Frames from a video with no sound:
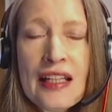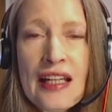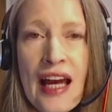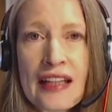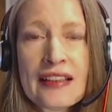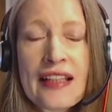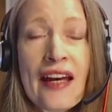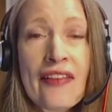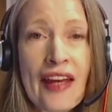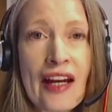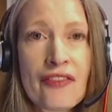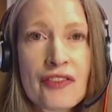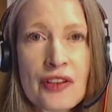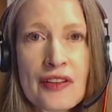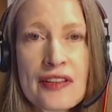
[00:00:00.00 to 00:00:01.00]
And now they
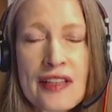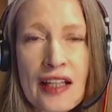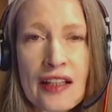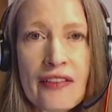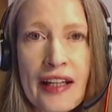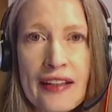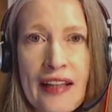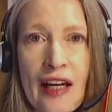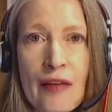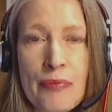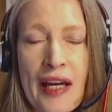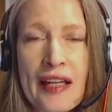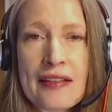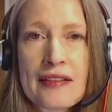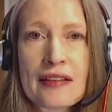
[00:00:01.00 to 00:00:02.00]
have to accelerate that
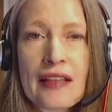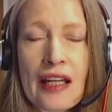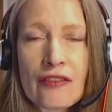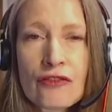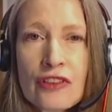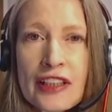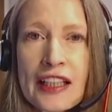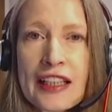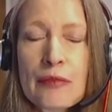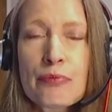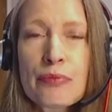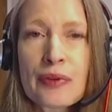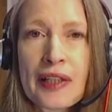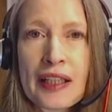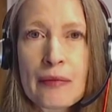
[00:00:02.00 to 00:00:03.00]
pace and really
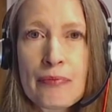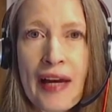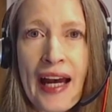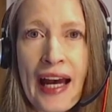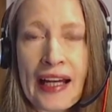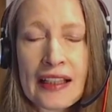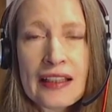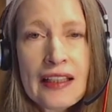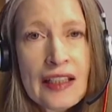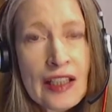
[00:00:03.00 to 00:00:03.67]
bring back.